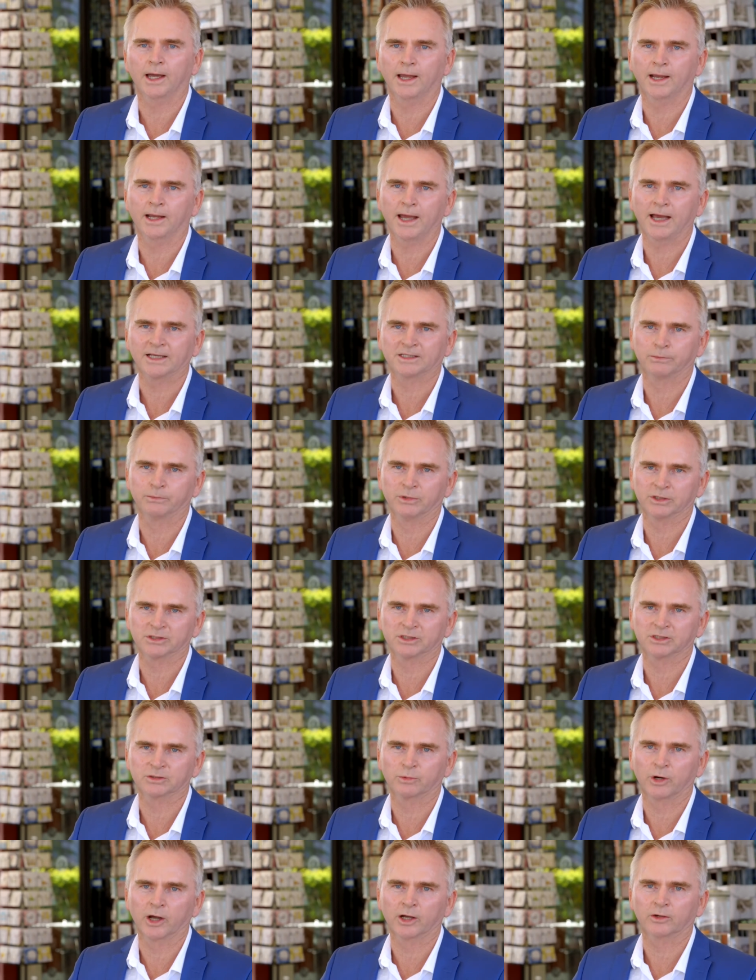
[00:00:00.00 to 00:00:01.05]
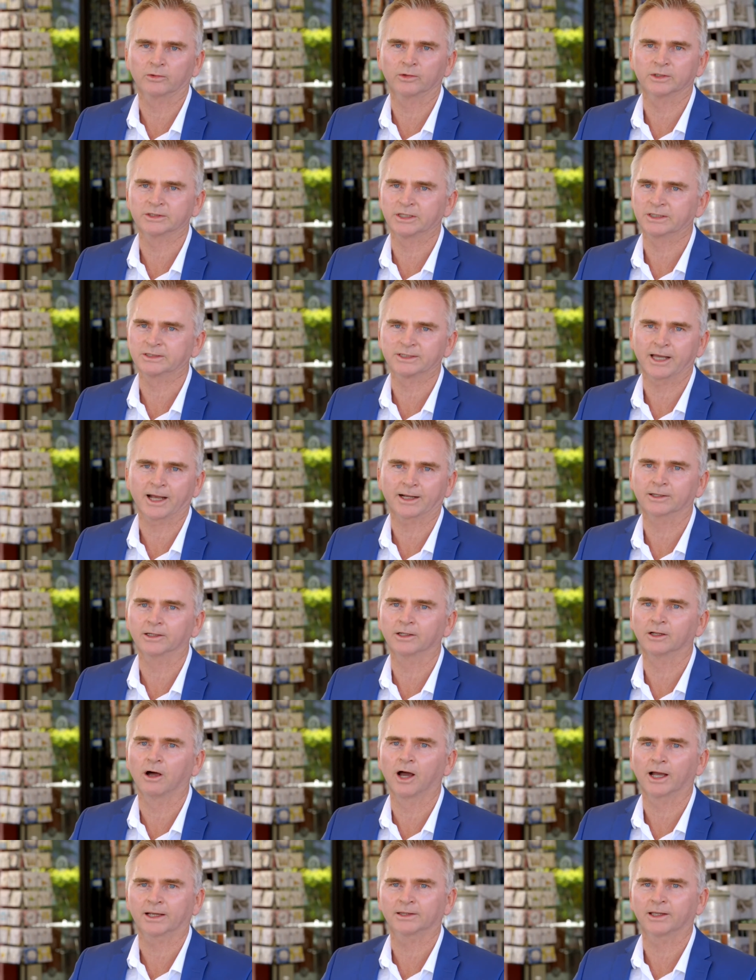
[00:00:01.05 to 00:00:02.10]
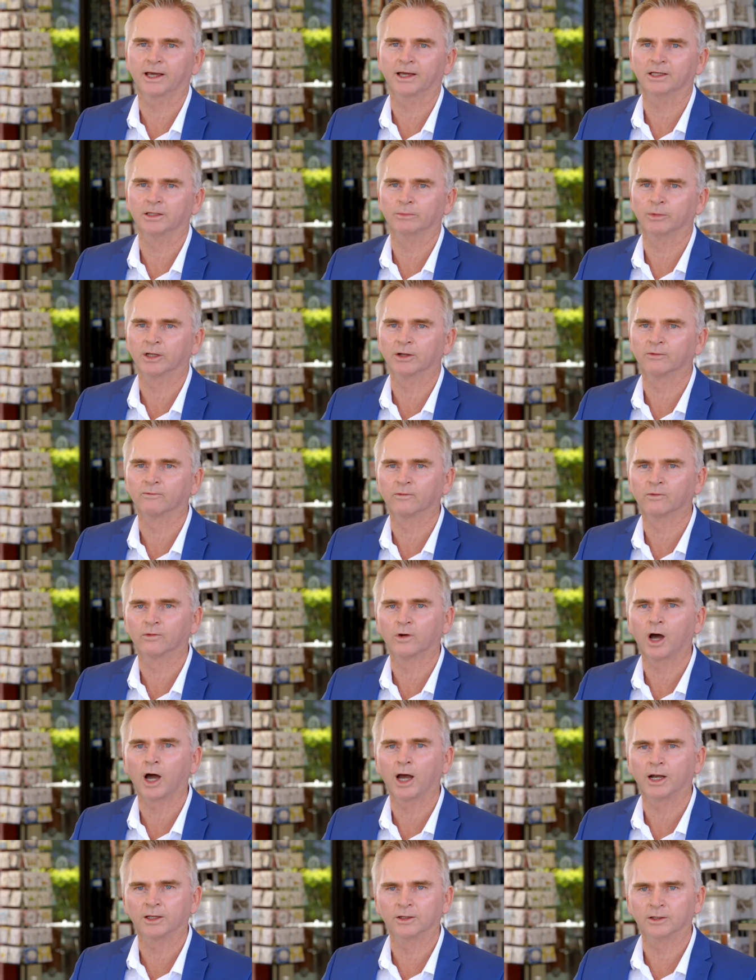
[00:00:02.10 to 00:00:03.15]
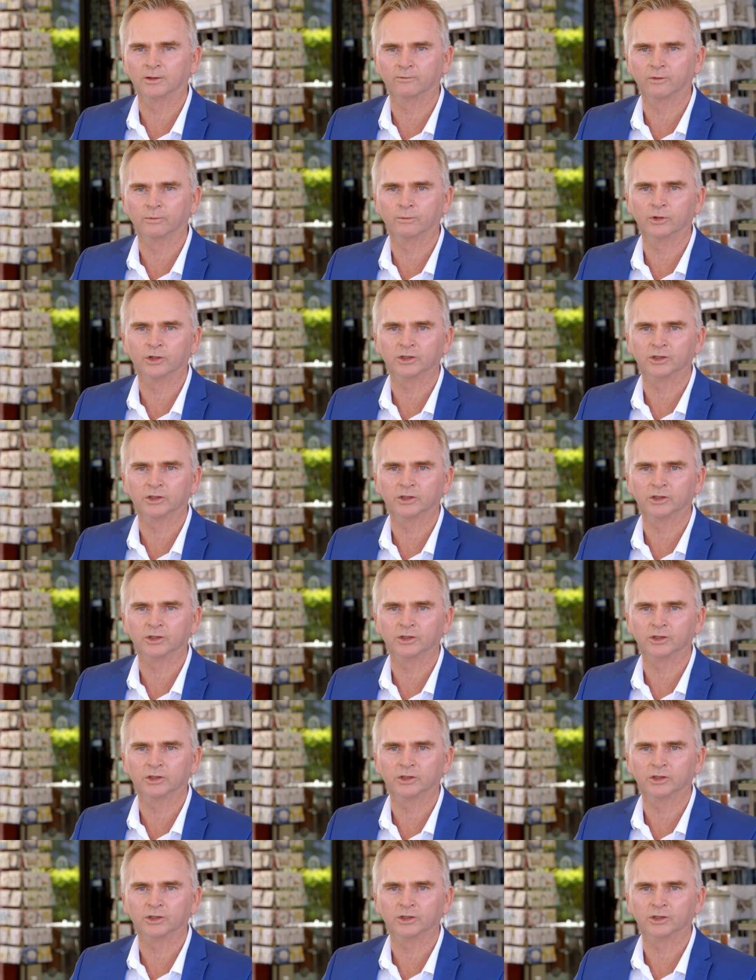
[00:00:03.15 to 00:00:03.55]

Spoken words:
as a business broker is exactly like that. You meet a variety of different